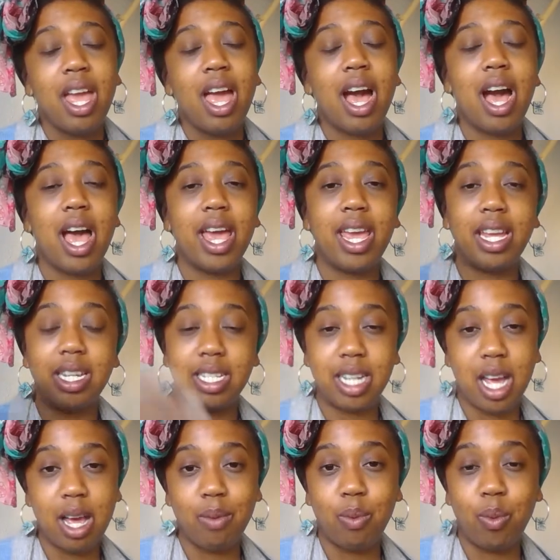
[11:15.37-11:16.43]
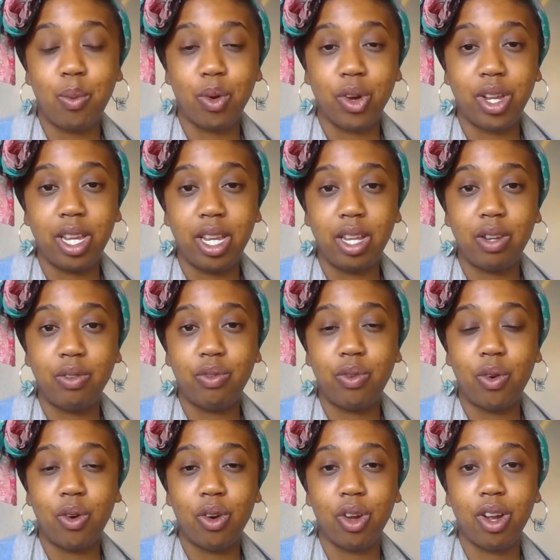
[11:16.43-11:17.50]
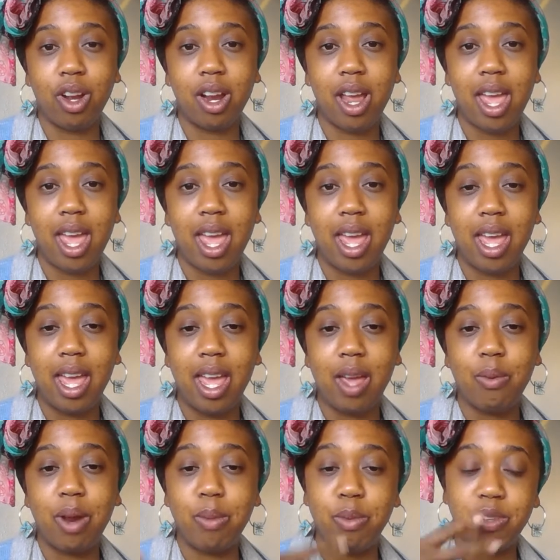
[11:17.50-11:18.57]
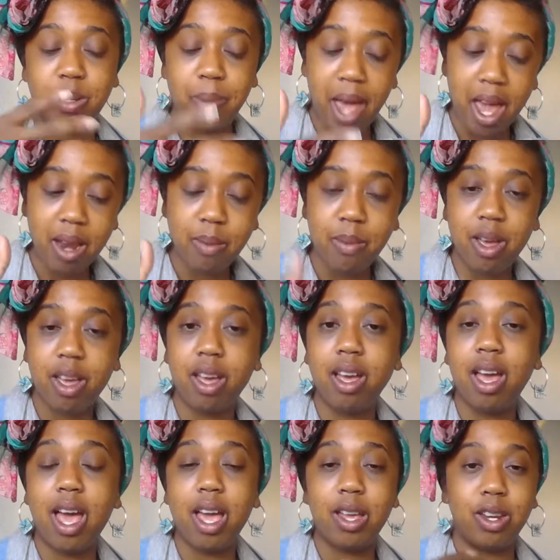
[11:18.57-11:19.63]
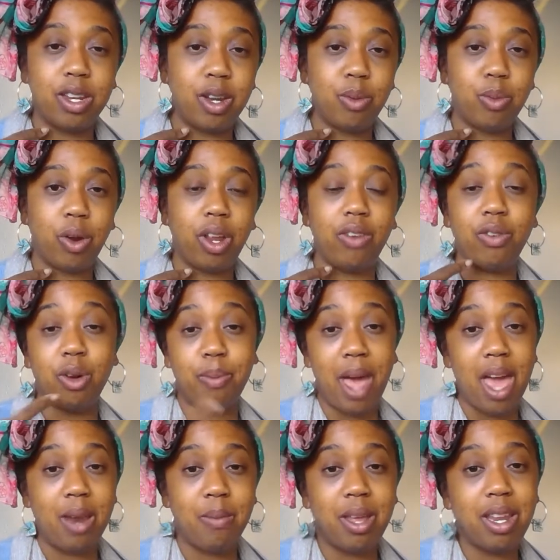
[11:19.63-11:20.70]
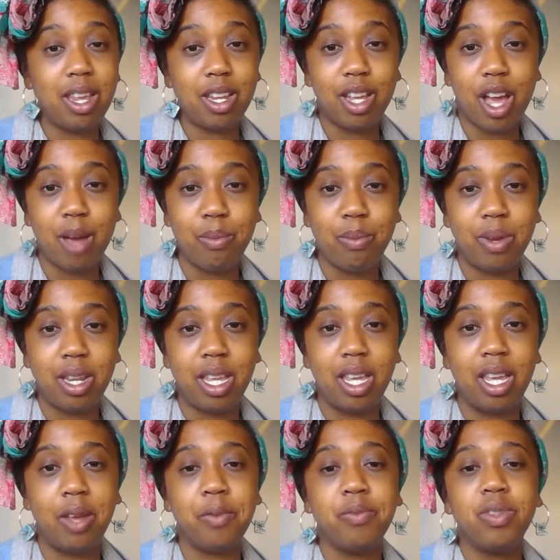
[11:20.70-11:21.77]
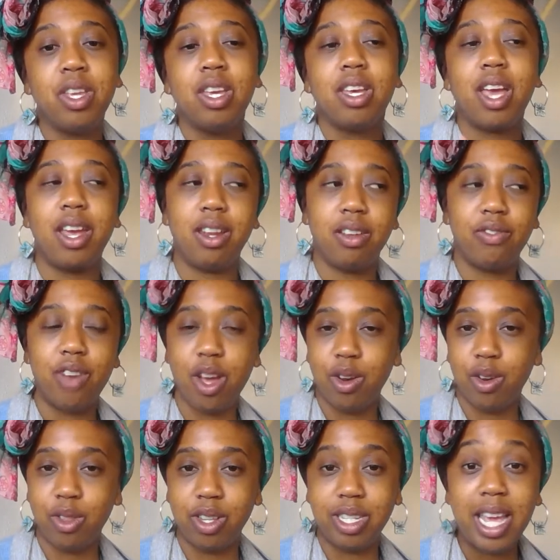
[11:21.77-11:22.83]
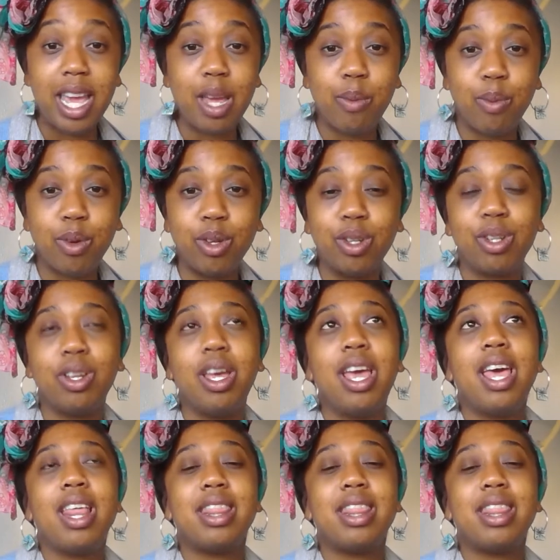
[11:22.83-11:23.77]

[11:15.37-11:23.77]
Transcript: I ended up working when I moved to Panama, I ended up working for a Panamanian company, kind of under the table.